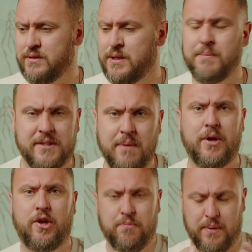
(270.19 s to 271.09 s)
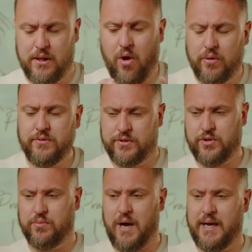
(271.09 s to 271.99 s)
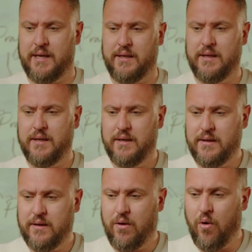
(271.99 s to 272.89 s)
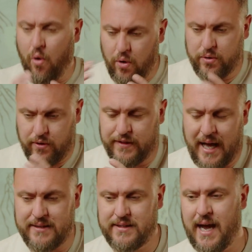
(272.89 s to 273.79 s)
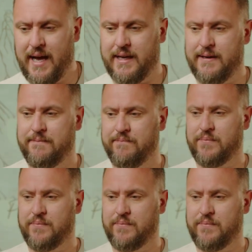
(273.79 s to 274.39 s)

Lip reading: simply somebody who belonged to a order of that day